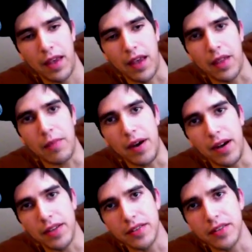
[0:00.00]
And the
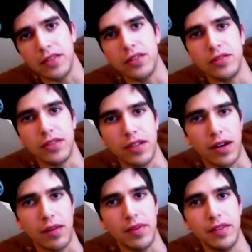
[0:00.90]
Mayans and
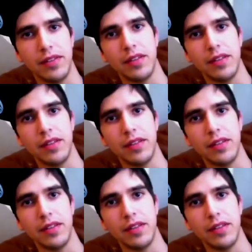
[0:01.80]
Tutankhamun,